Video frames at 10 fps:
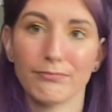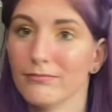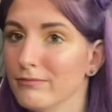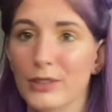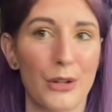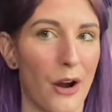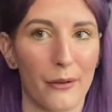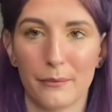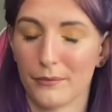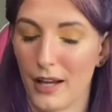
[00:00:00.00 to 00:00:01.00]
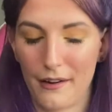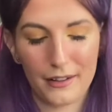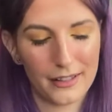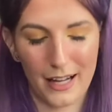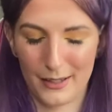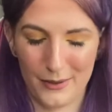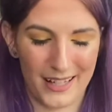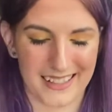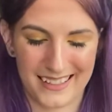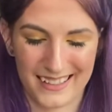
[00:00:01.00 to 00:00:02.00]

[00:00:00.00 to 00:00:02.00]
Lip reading: you know, like, anyways.